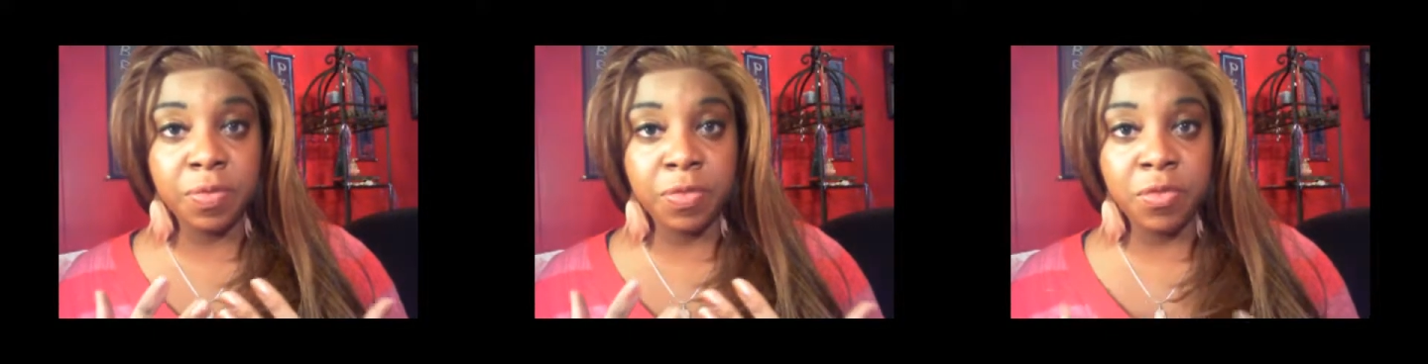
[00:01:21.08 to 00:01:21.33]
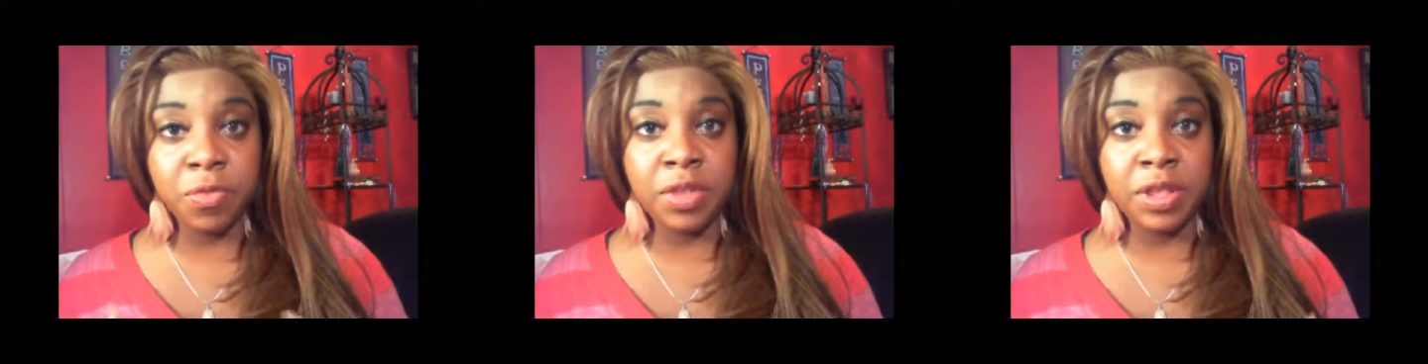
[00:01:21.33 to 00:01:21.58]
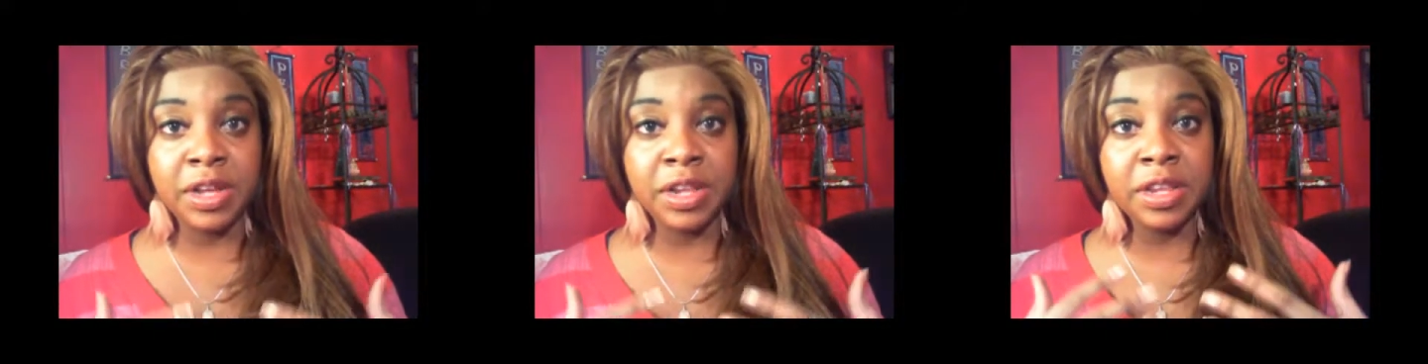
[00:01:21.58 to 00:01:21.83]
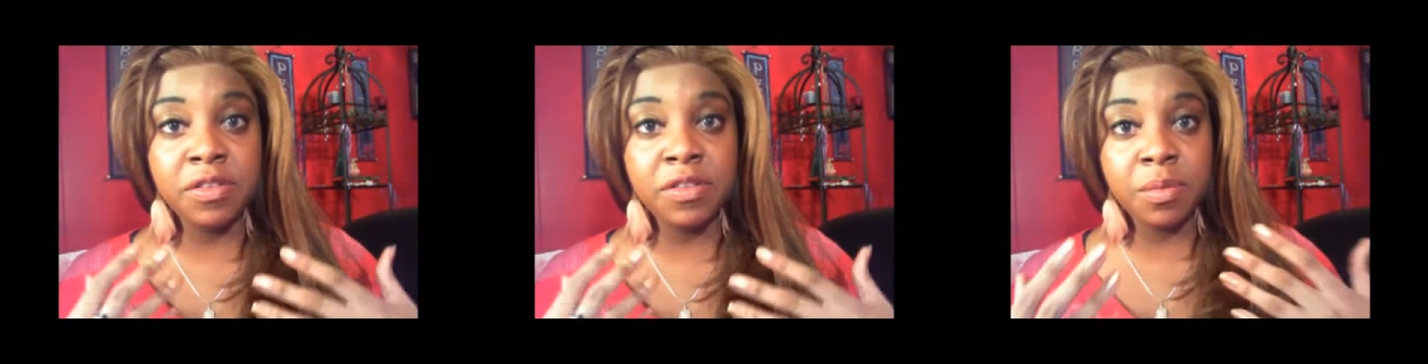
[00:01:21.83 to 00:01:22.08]
through the
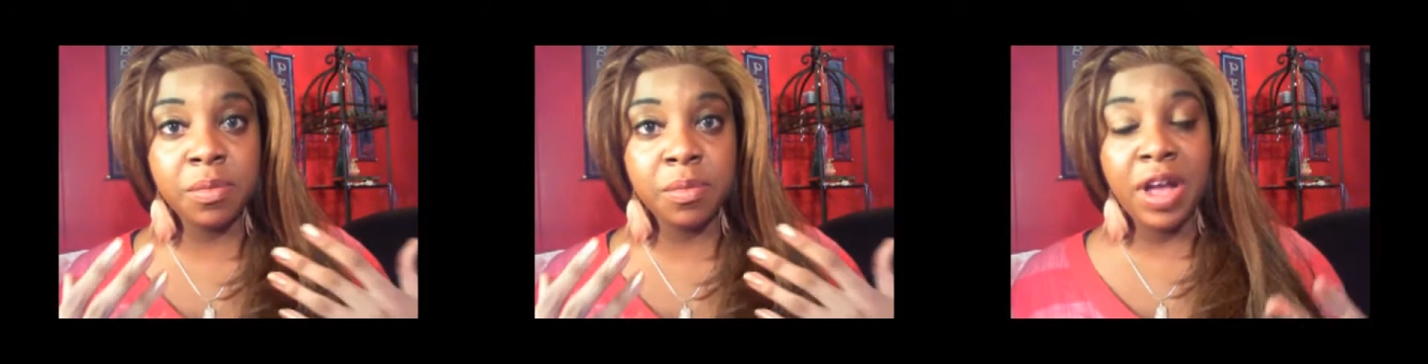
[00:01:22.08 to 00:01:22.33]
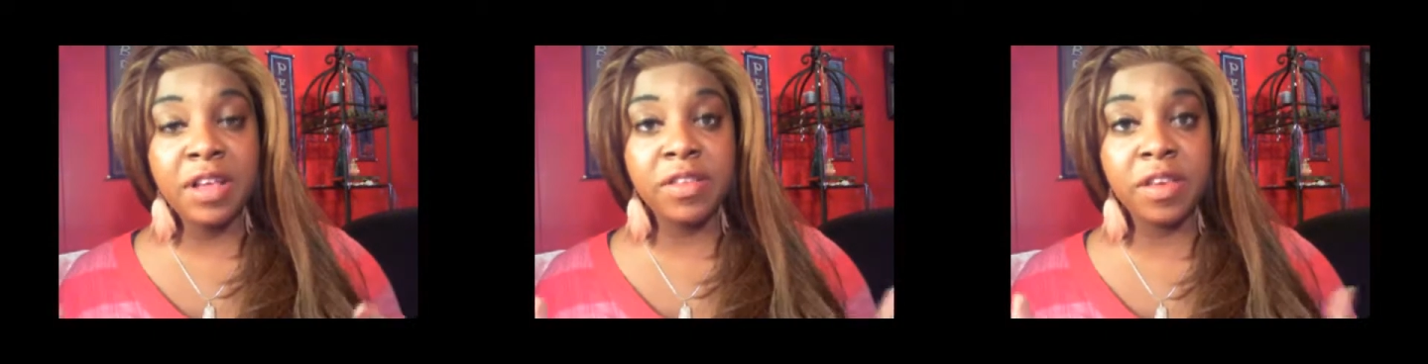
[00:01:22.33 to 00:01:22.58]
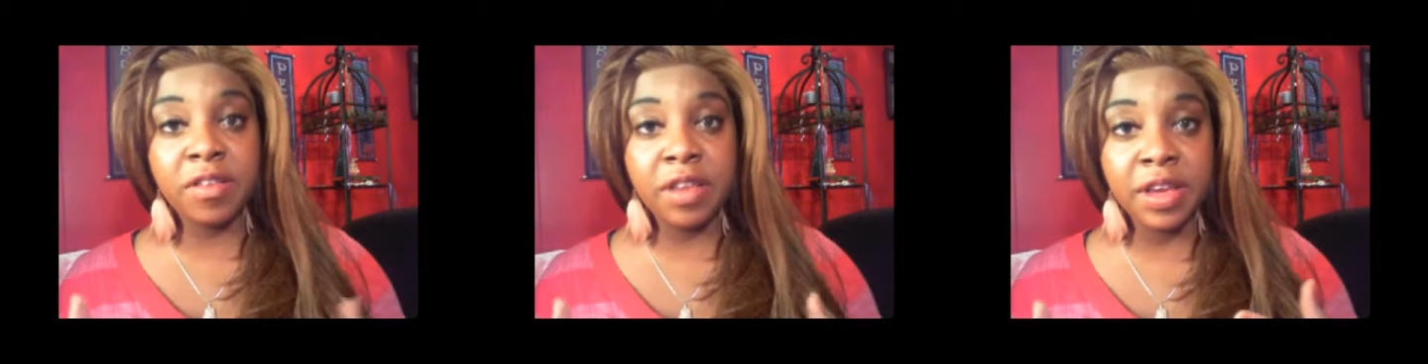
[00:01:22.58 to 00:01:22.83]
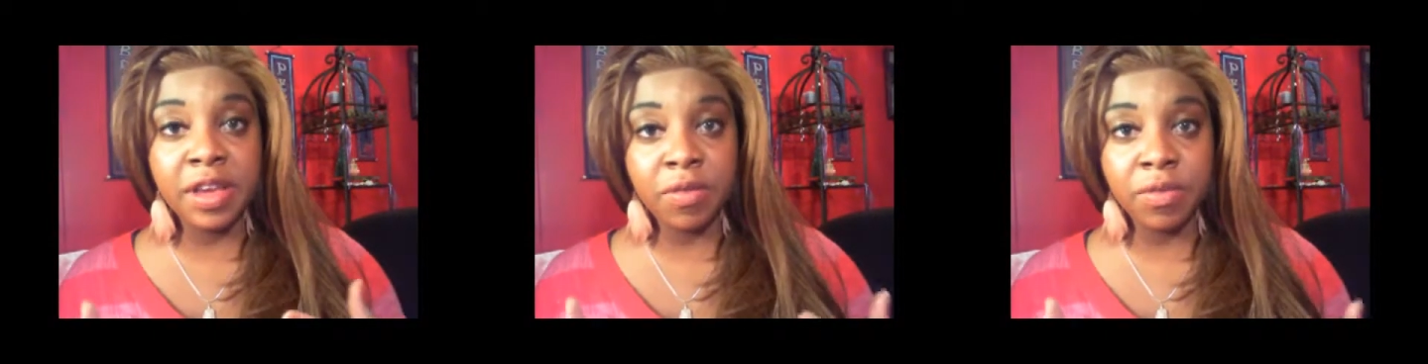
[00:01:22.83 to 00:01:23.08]
cleansing process, they
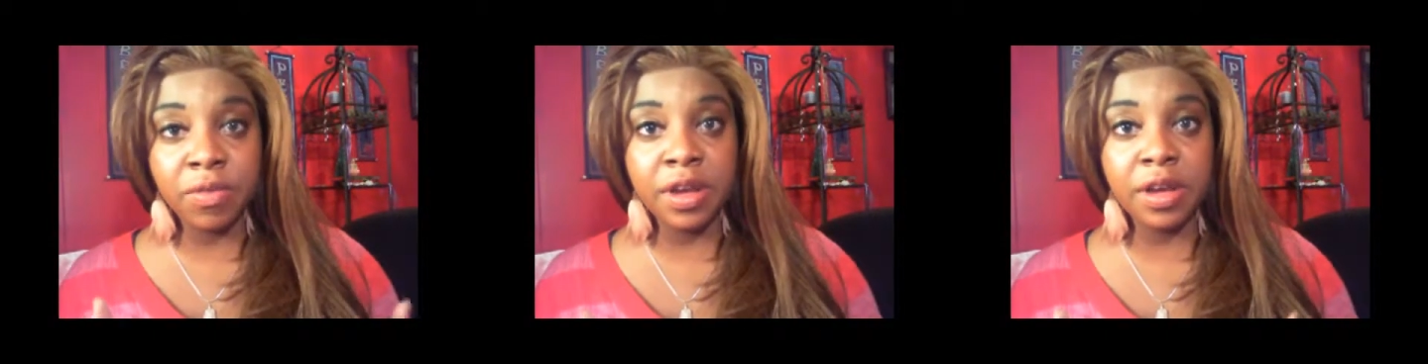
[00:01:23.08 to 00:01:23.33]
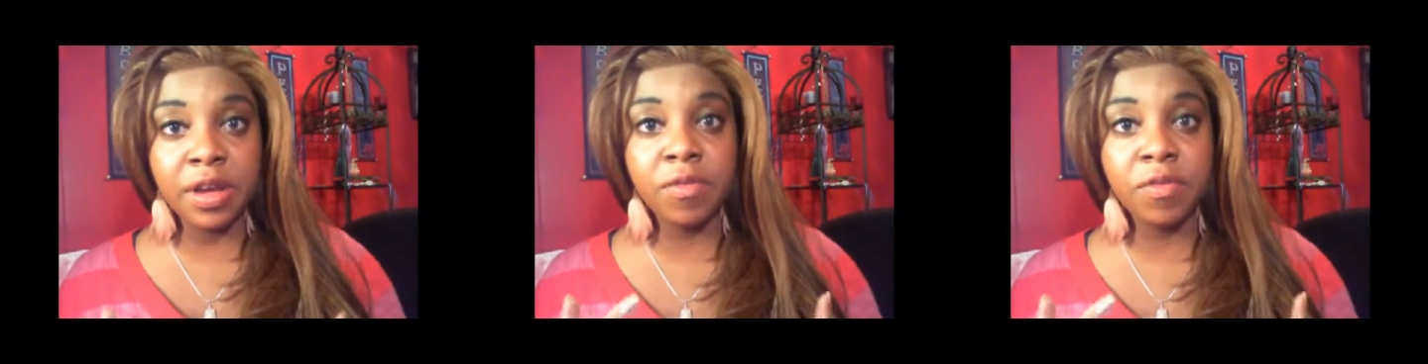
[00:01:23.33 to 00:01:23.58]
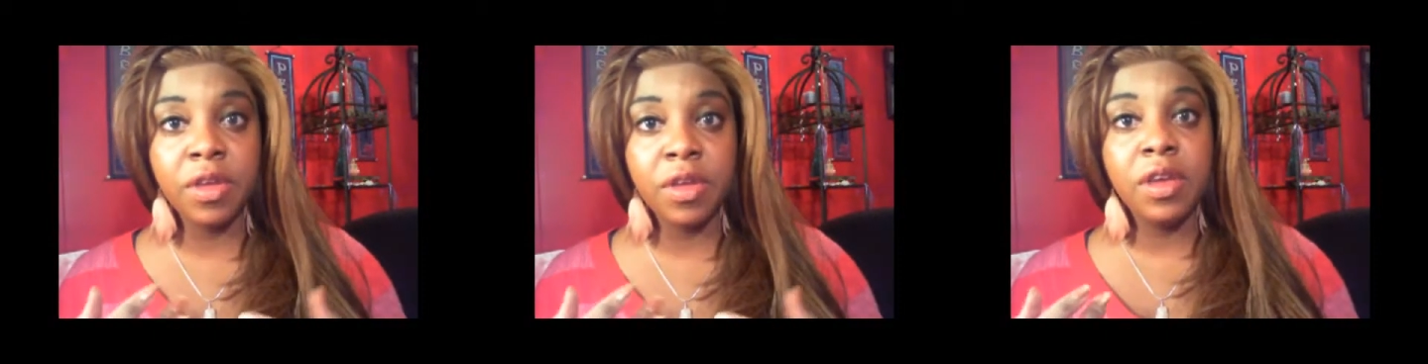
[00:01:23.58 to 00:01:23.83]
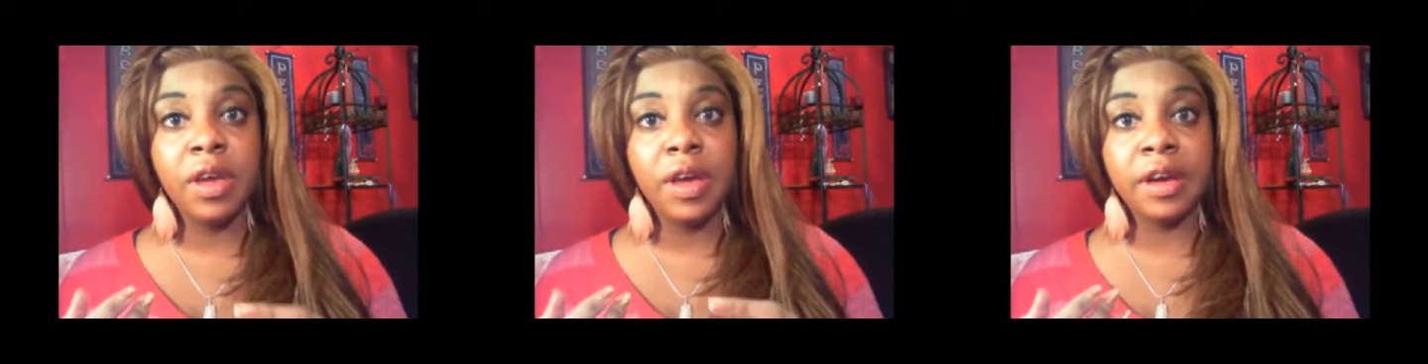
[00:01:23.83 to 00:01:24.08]
got rid of
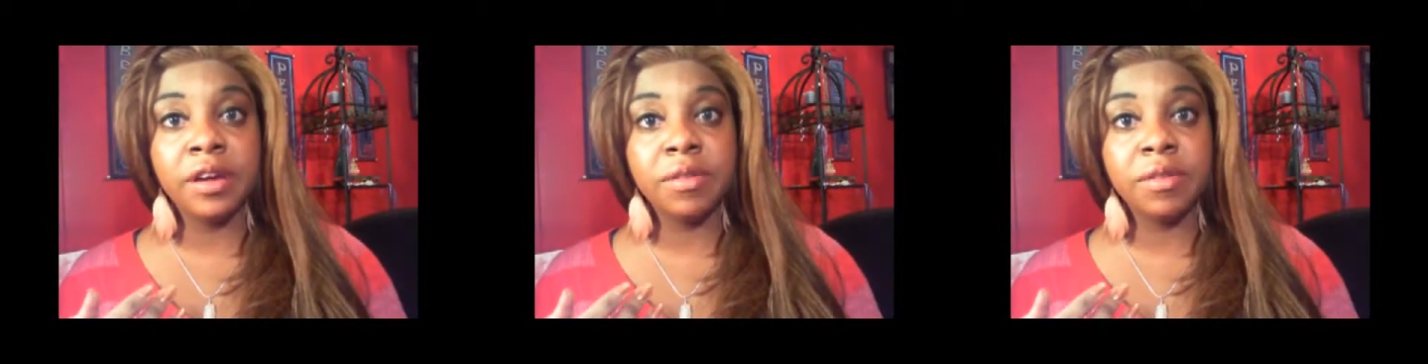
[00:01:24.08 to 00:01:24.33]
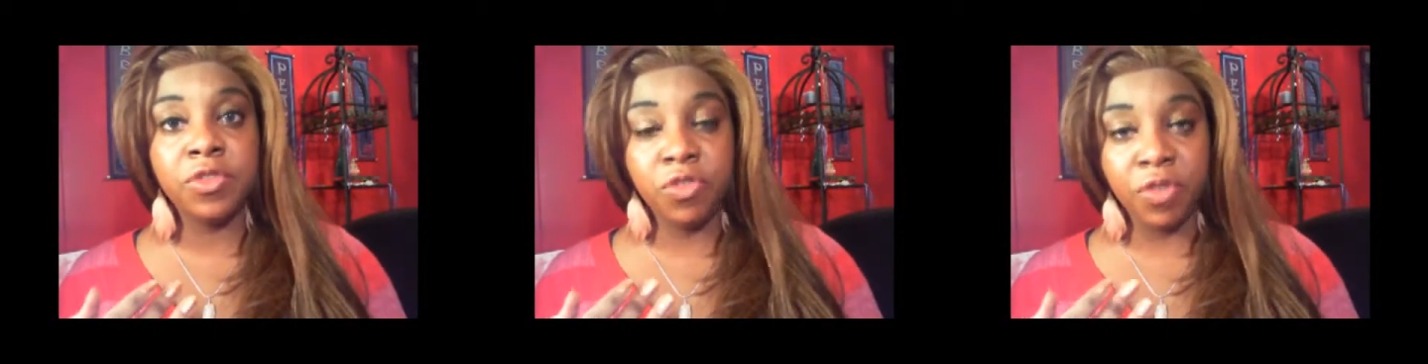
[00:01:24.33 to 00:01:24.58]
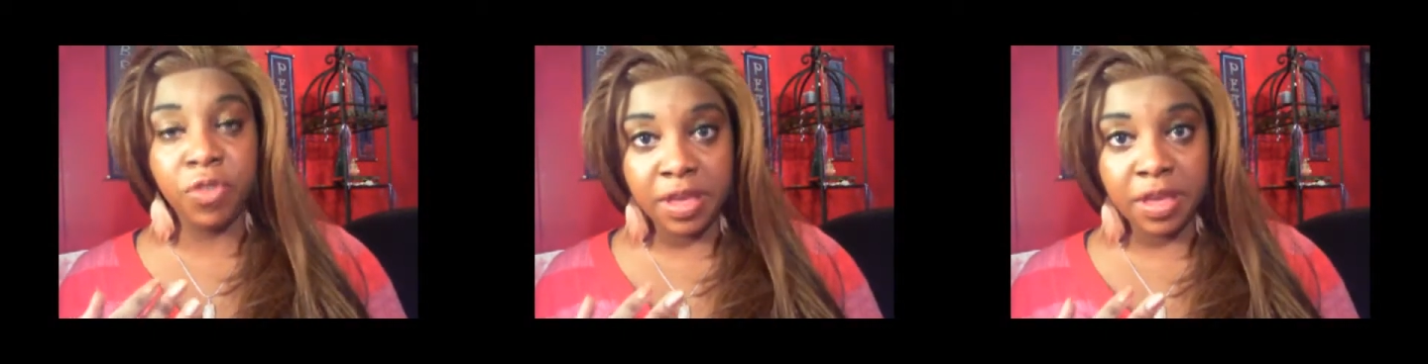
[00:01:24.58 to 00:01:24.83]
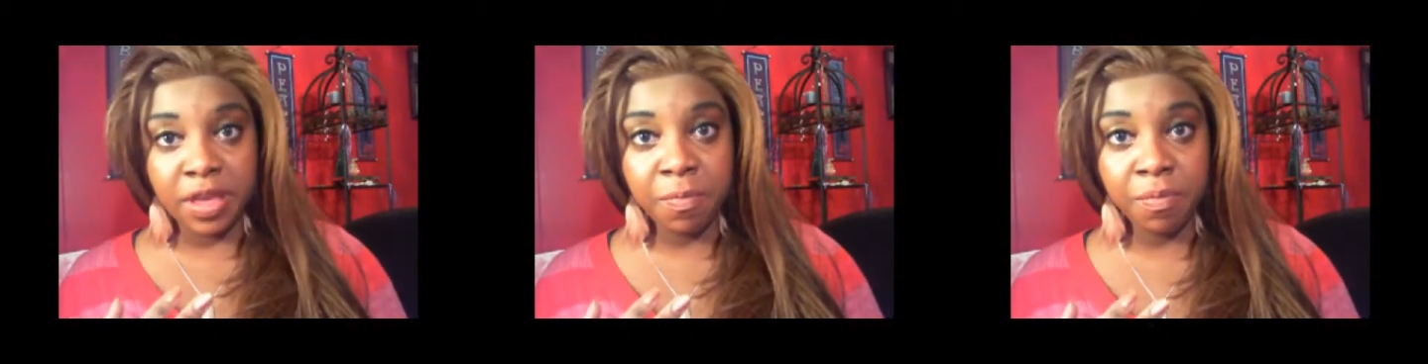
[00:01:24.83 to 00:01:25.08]

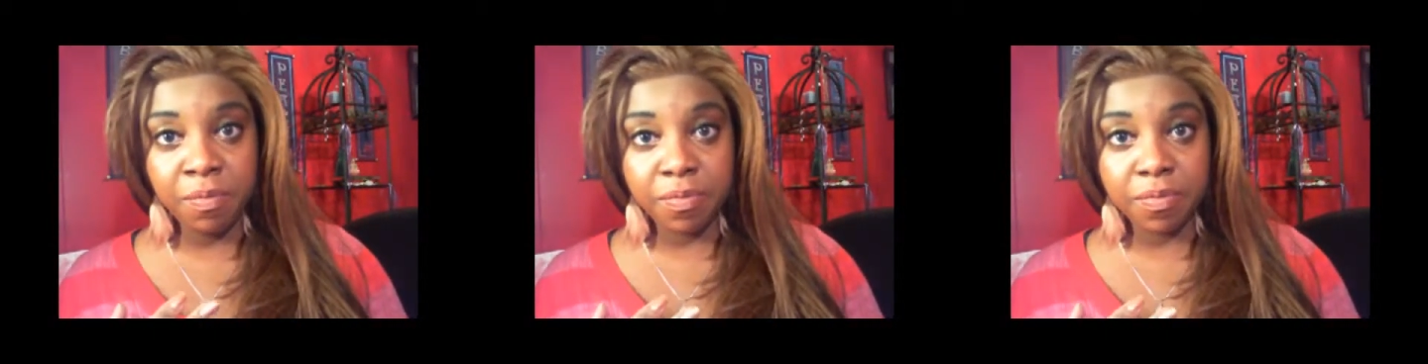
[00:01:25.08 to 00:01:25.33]
drinking,